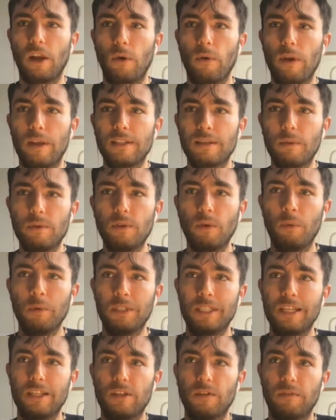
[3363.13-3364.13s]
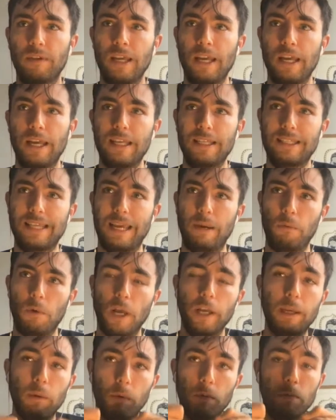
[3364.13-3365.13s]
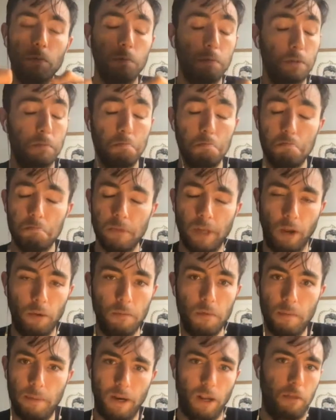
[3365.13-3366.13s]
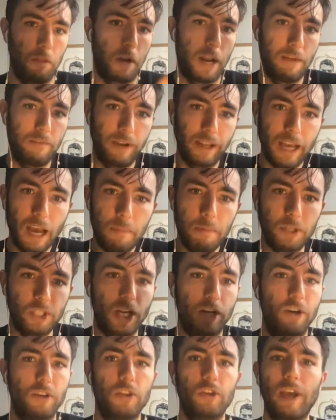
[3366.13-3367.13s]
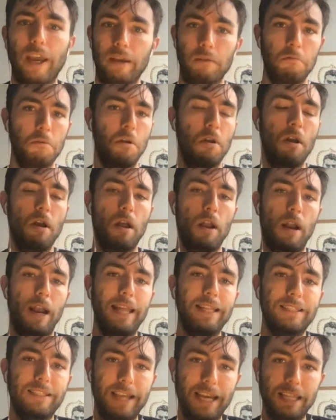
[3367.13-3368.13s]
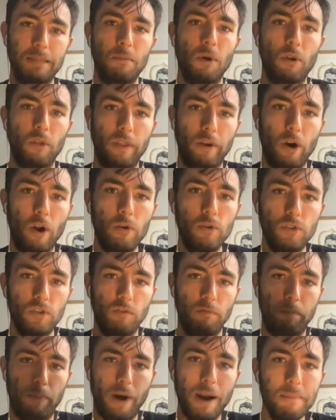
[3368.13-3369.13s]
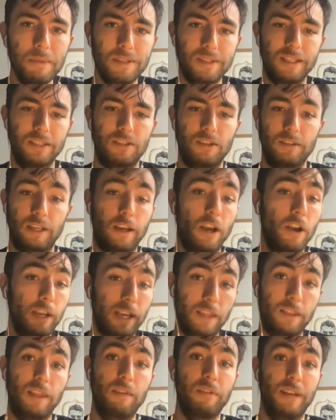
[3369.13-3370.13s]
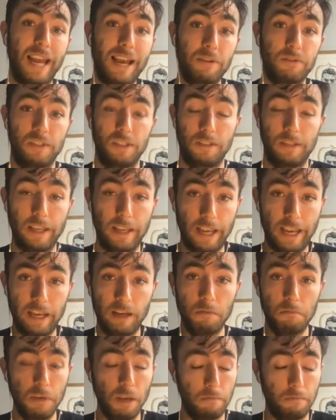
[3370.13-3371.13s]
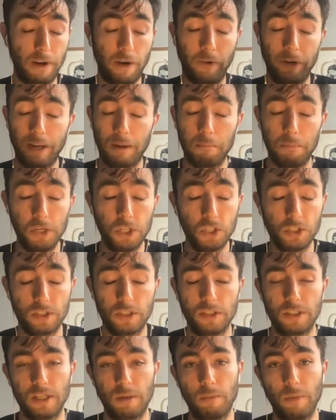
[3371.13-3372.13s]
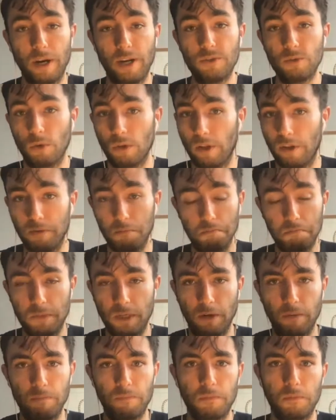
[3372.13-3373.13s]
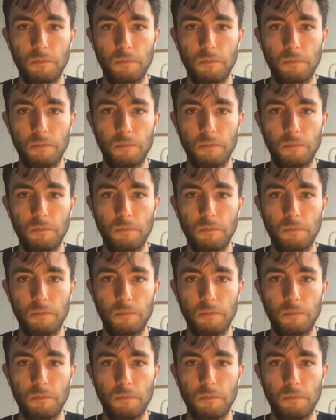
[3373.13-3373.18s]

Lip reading: you know, everyone seems to say, well, okay, well, you know, a bit like the levelling up agenda, and okay, let's take them on their own sort of premises. So it's like, okay, they've announced this, you know, very ambitious in some ways, although, you know,